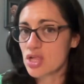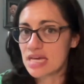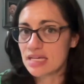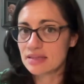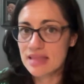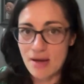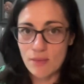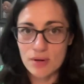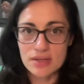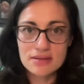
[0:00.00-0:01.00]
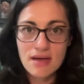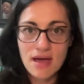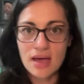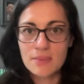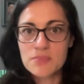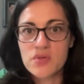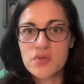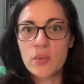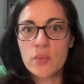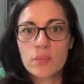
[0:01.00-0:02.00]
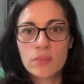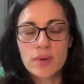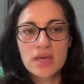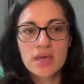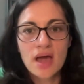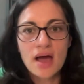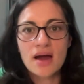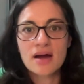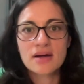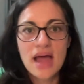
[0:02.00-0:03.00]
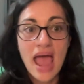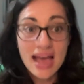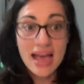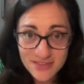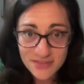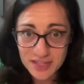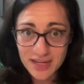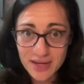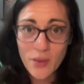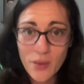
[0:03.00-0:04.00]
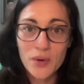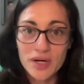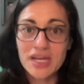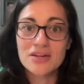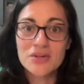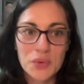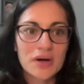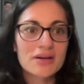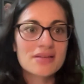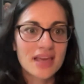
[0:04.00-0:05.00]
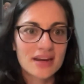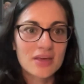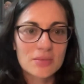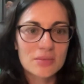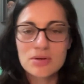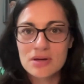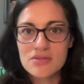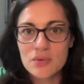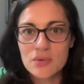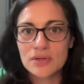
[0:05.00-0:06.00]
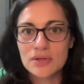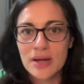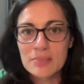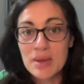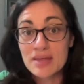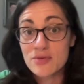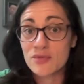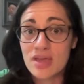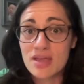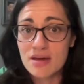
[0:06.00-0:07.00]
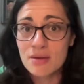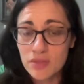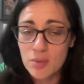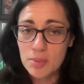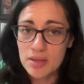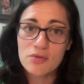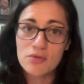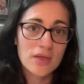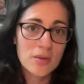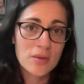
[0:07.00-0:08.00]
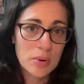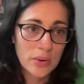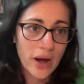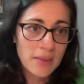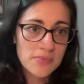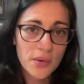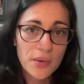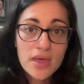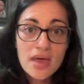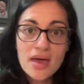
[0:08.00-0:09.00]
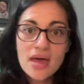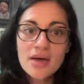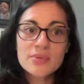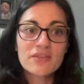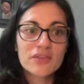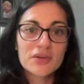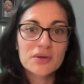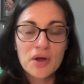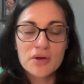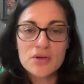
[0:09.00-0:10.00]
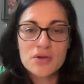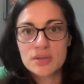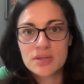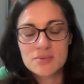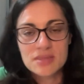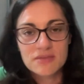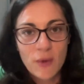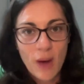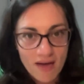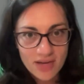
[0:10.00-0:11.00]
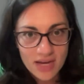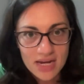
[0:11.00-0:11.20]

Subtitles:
take that one. So we are actively working towards getting community solar in Pennsylvania with our Pennsylvania program. So I would definitely encourage you, Elizabeth, if you haven't